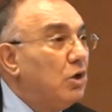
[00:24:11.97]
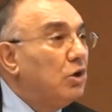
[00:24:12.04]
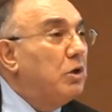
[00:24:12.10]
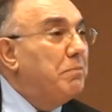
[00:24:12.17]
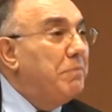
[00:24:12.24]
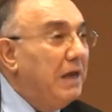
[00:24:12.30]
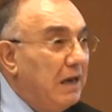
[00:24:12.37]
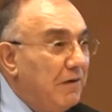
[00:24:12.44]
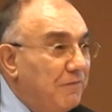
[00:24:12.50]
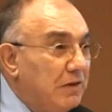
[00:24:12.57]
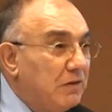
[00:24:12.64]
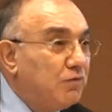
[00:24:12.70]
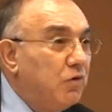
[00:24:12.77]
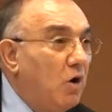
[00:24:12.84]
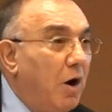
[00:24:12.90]
to
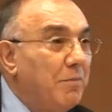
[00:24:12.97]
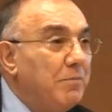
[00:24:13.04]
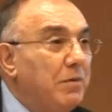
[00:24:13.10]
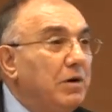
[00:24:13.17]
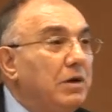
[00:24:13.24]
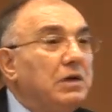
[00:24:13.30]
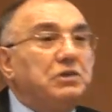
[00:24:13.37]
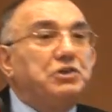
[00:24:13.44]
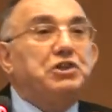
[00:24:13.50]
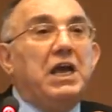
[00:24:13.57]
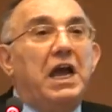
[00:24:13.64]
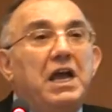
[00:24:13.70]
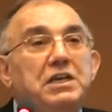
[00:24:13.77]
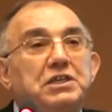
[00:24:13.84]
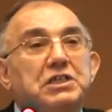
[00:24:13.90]
benefit from
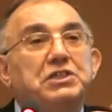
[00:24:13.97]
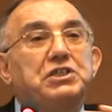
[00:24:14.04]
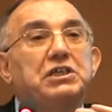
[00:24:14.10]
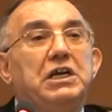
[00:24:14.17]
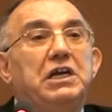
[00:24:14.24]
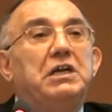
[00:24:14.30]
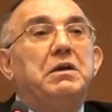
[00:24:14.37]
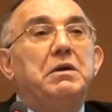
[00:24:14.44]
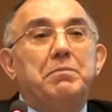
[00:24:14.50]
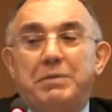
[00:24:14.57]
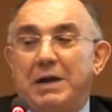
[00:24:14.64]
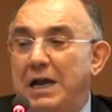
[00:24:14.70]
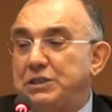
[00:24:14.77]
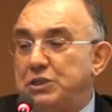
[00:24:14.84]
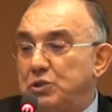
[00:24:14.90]
changes in
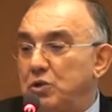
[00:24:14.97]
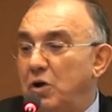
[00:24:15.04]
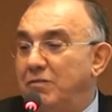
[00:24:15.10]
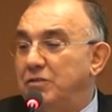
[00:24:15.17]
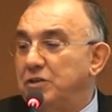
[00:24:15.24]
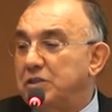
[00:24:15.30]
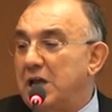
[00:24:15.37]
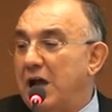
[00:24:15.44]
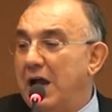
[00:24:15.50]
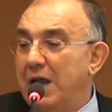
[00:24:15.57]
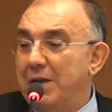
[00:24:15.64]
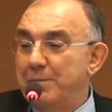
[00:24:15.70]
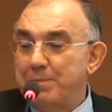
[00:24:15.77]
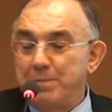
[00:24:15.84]
prices over time.